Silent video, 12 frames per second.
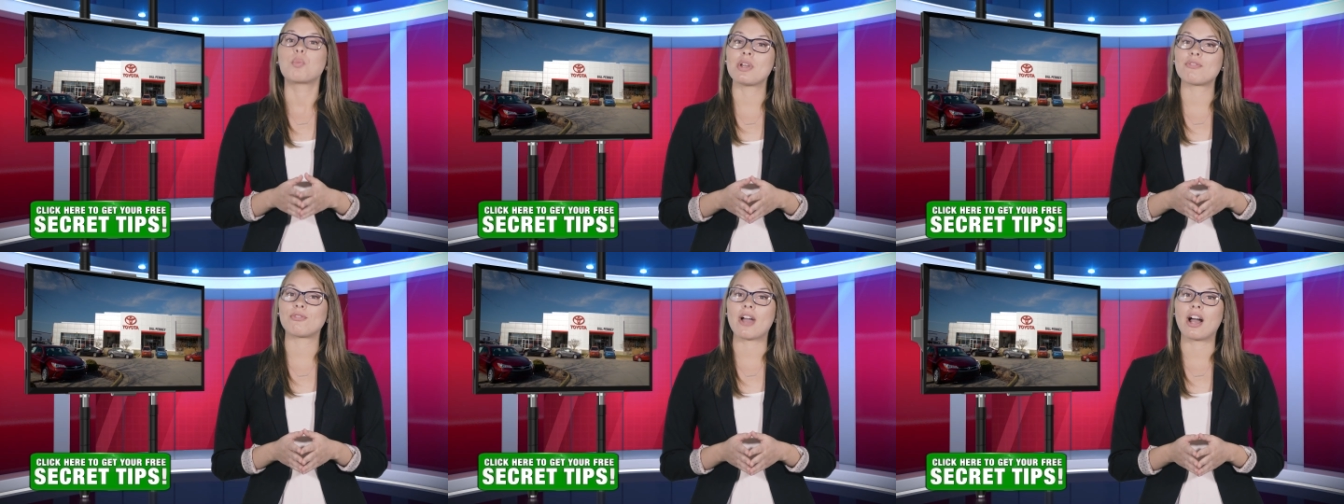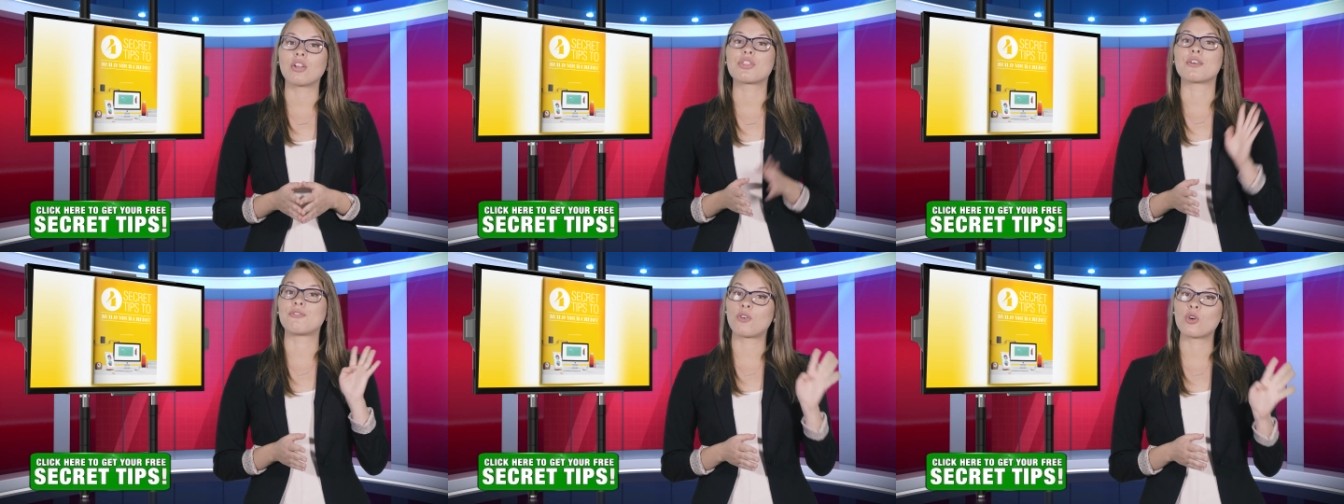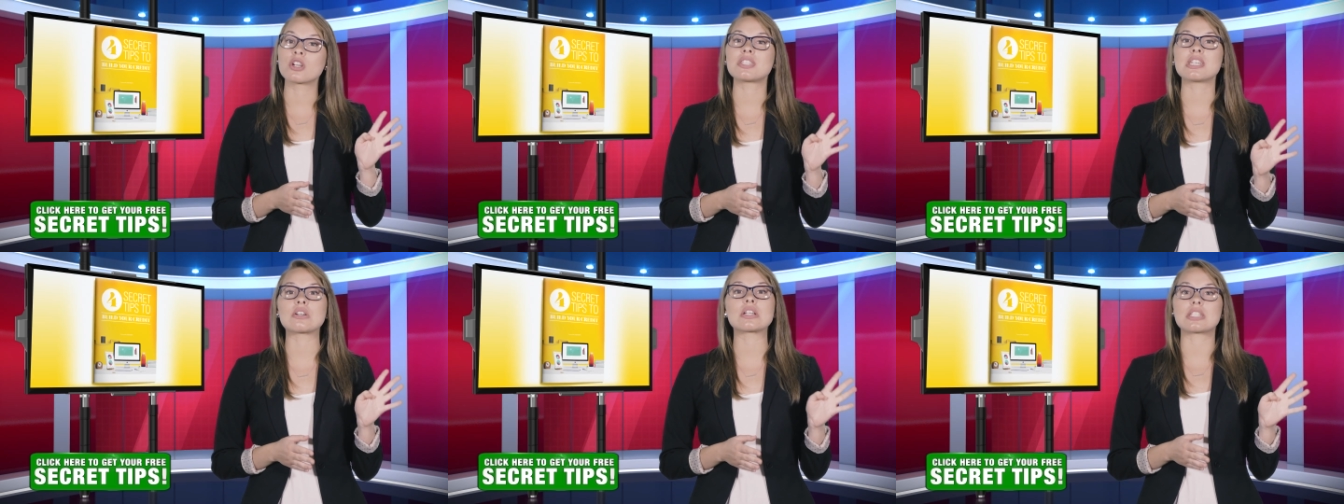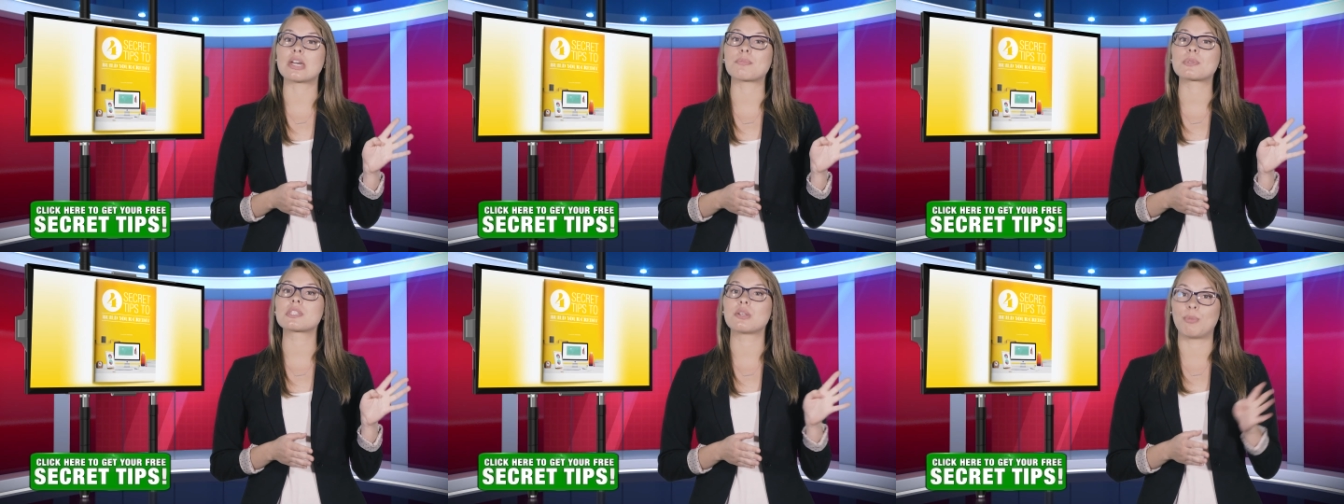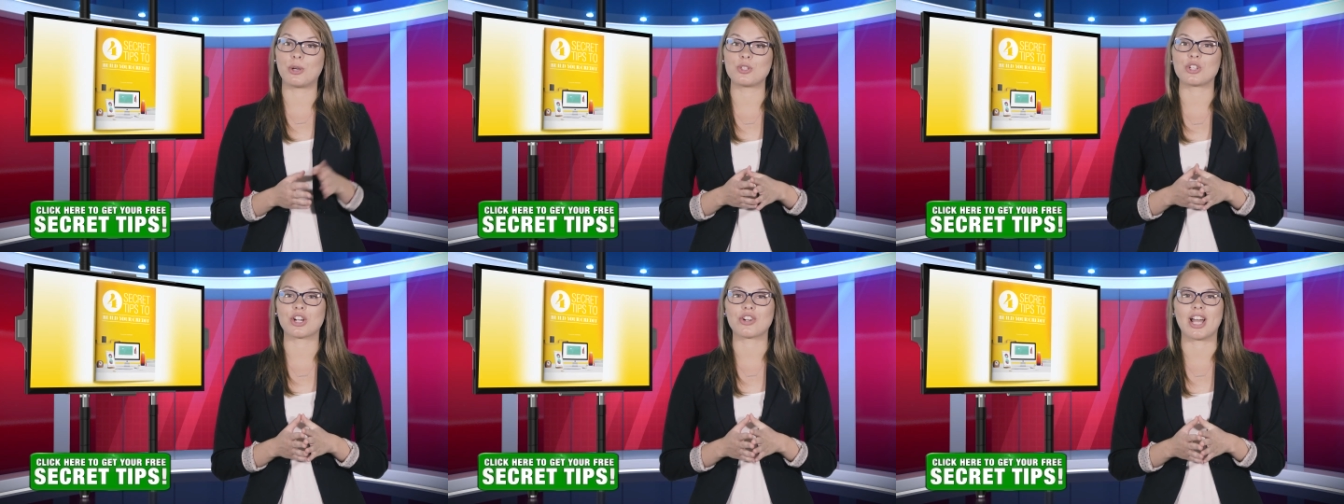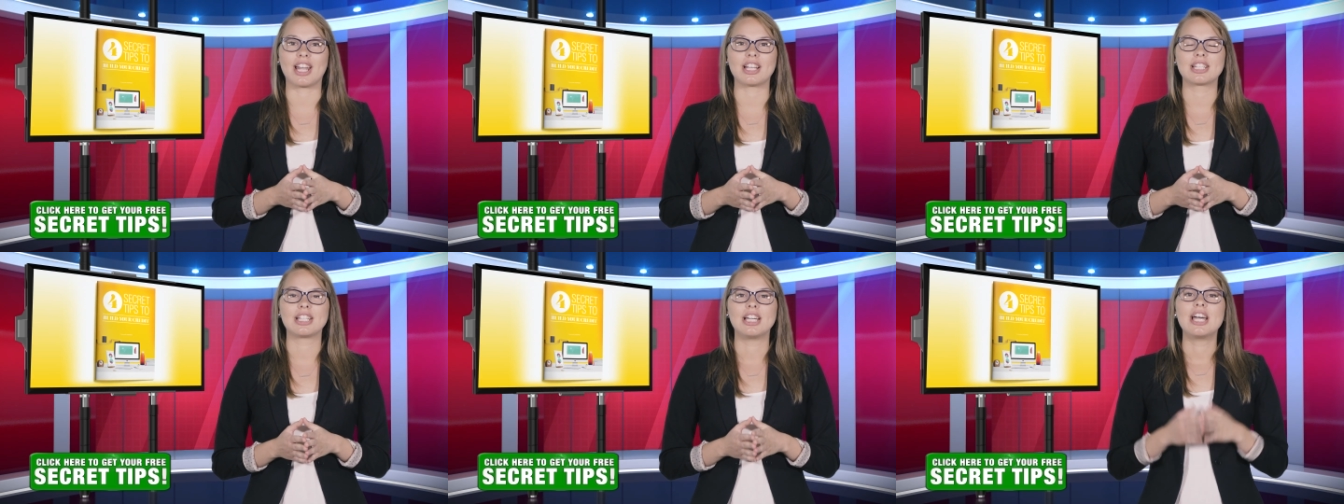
We've found the four secret tips to build your credit.